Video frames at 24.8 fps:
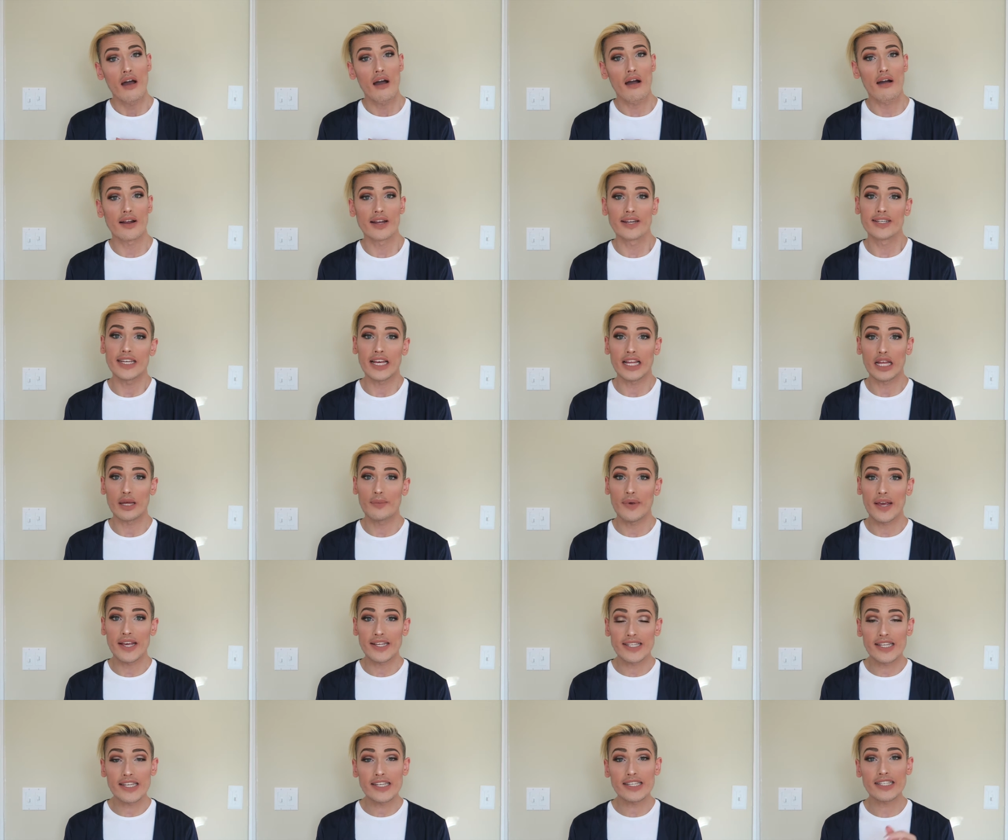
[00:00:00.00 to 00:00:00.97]
on a daily
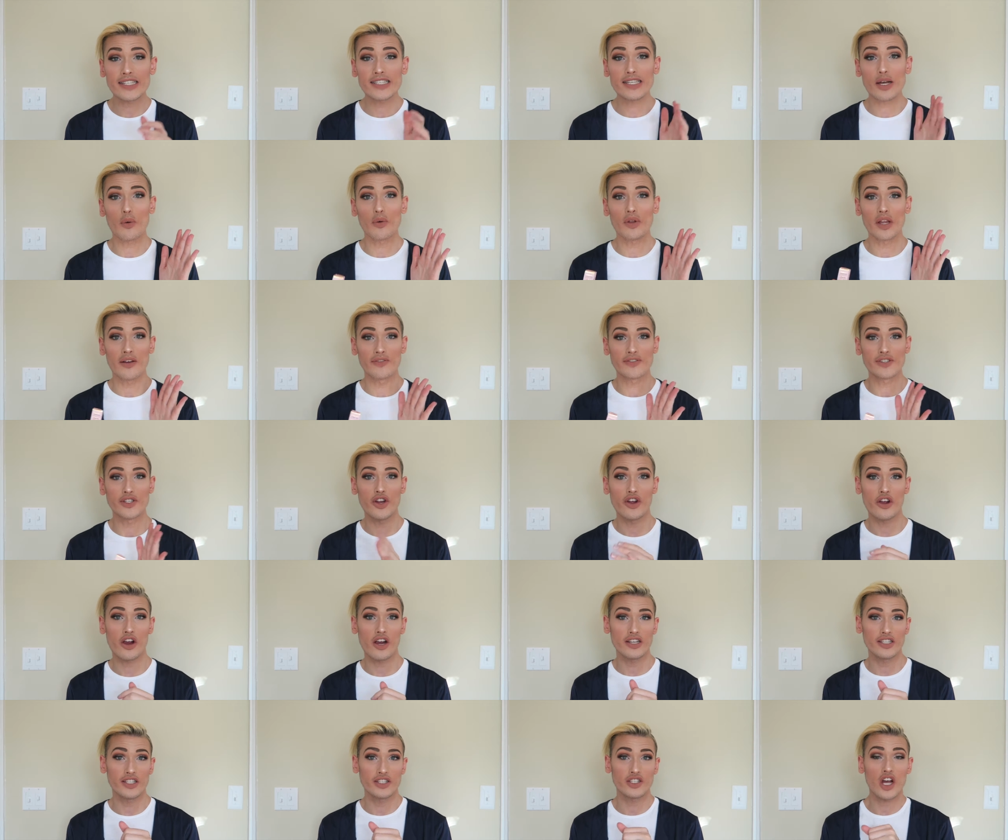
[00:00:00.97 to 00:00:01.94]
basis because I would love to know
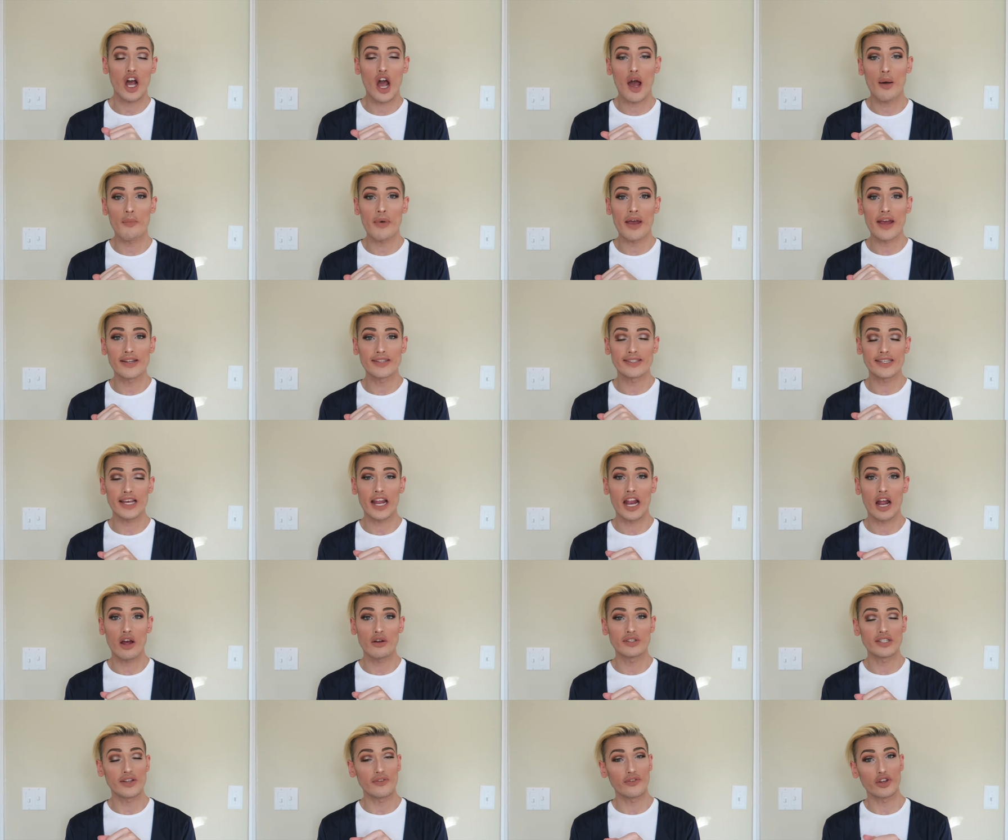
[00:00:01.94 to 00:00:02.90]
your guys' comments and
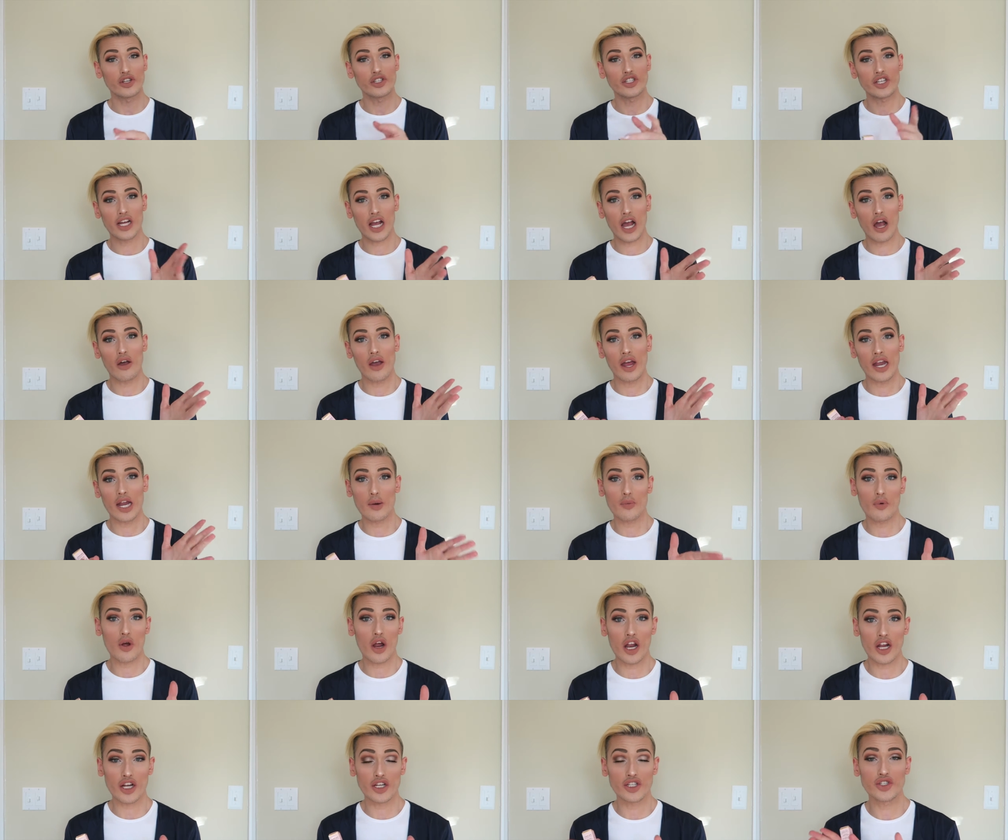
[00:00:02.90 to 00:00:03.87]
I will definitely check out any
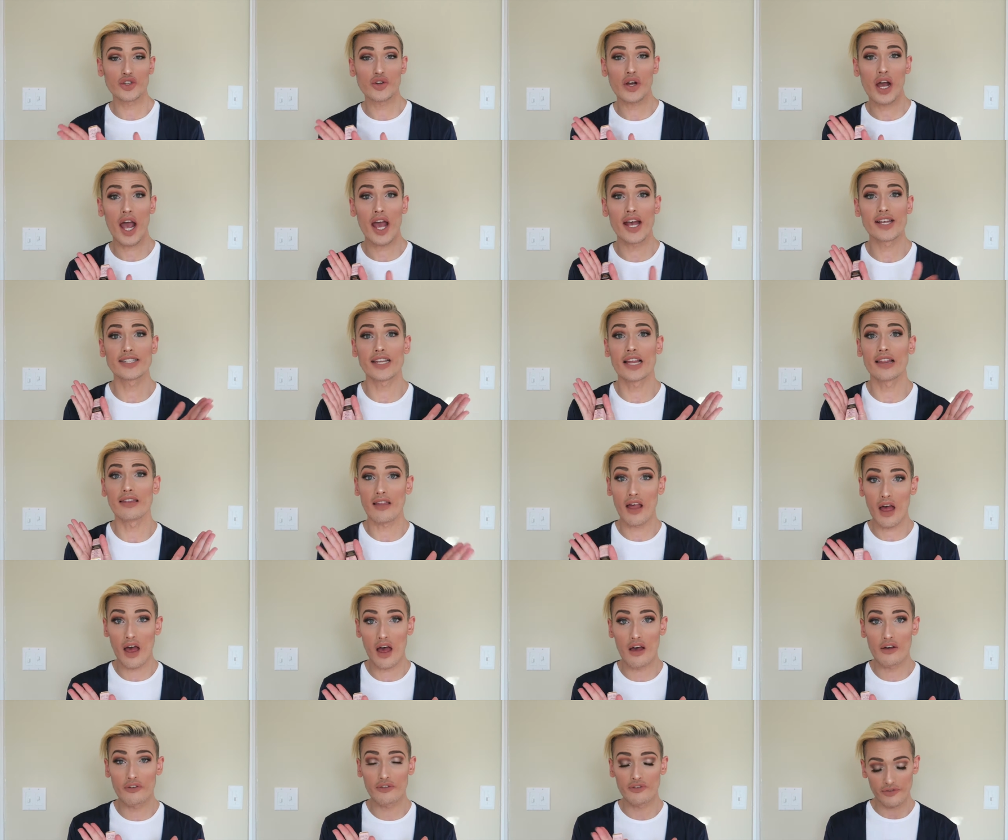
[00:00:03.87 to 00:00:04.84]
products you guys
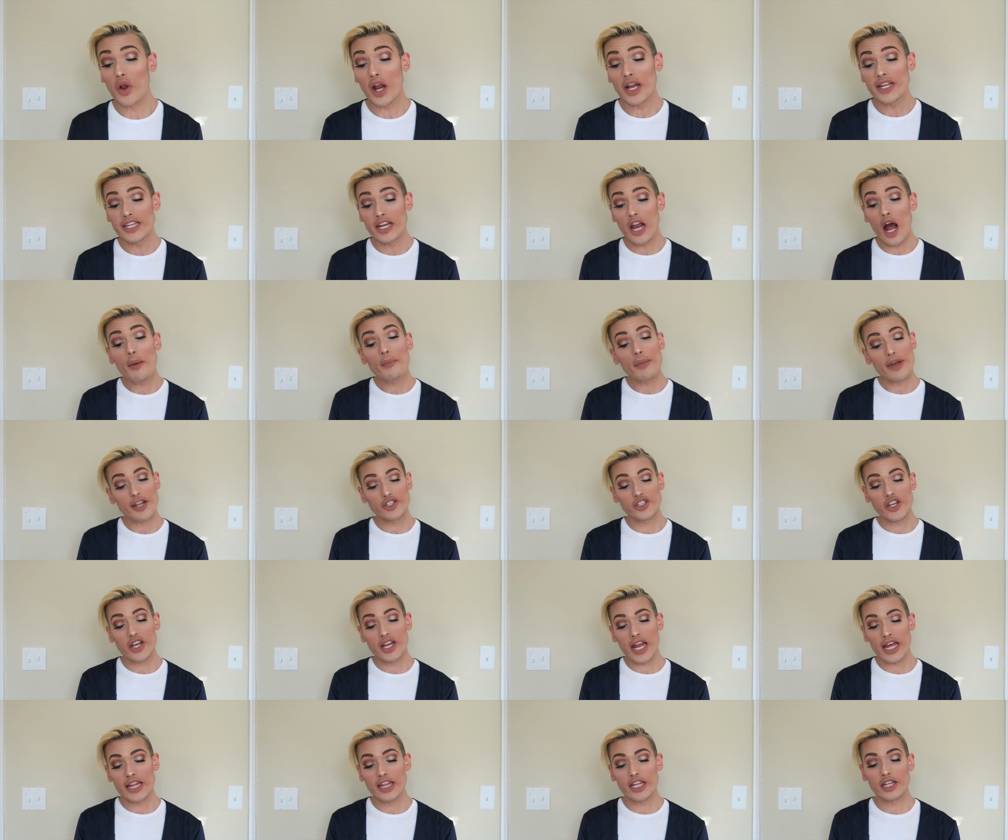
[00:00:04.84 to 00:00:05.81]
love. When I do not
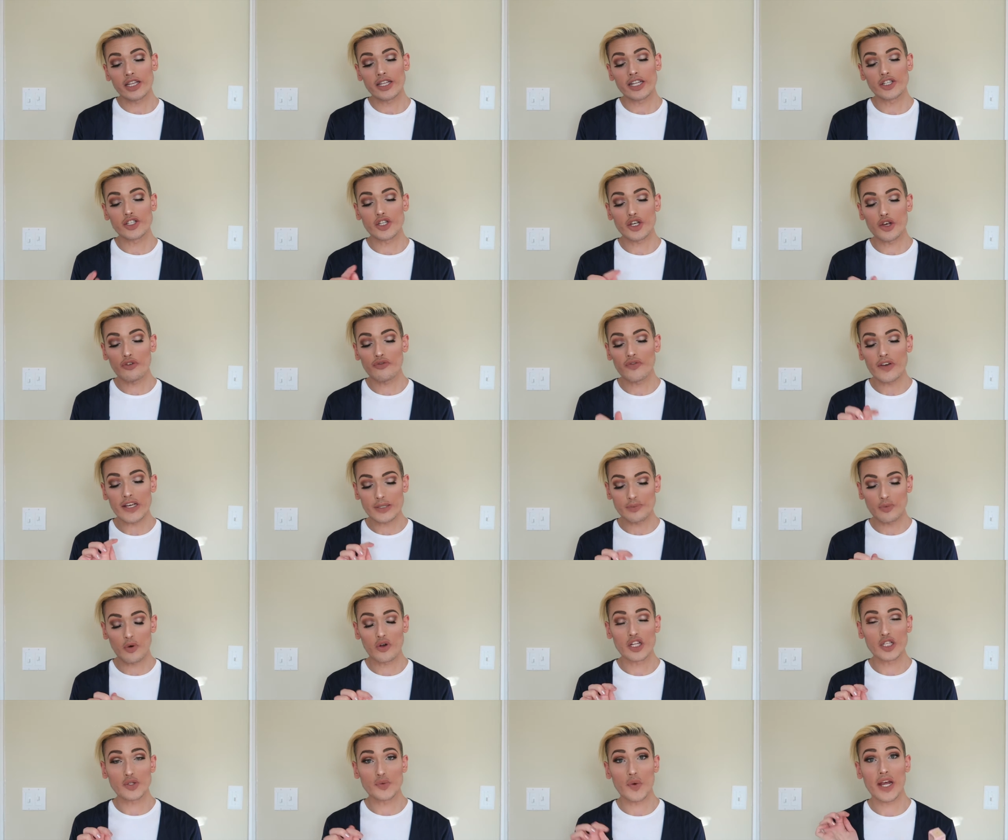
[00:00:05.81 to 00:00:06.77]
mention in the, the Too Faced
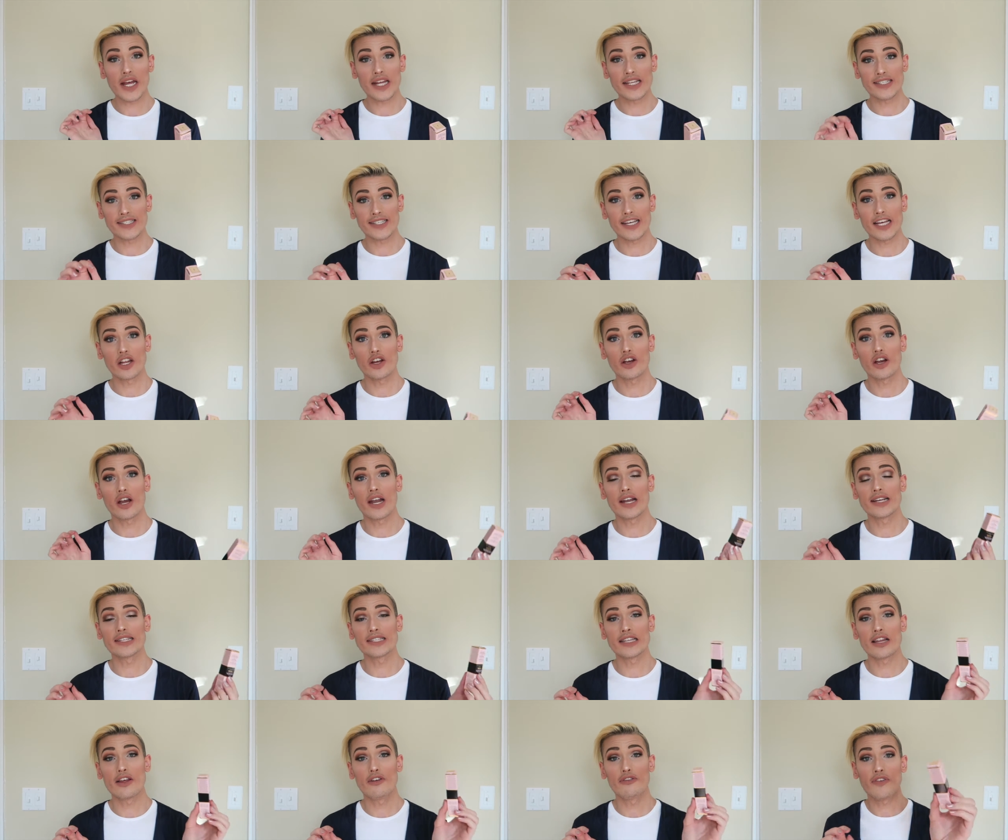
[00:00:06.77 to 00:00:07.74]
Born This Way concealer, it
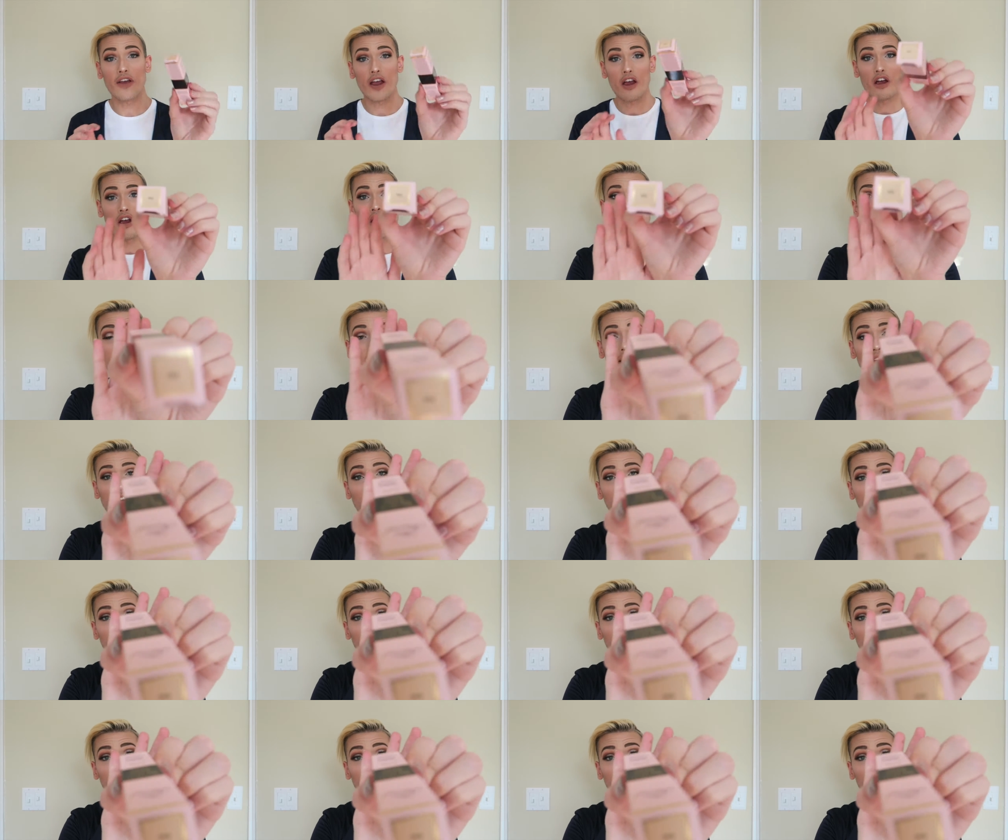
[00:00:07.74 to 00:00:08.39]
is in the fair, the